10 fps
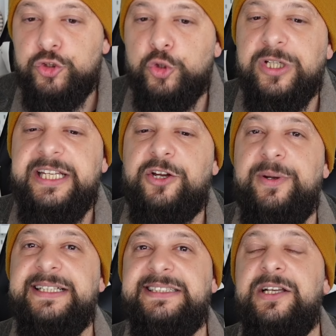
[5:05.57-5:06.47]
Totally
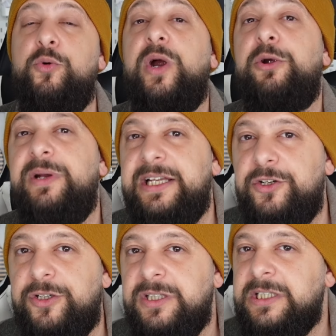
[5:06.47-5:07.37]
crazy. Where will he
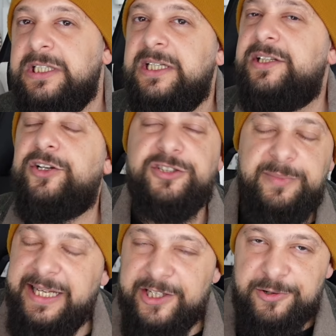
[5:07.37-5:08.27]
go? There are
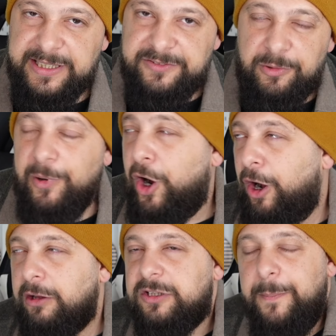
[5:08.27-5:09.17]
some interest from
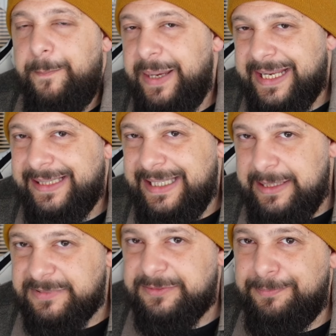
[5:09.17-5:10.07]
all the big teams.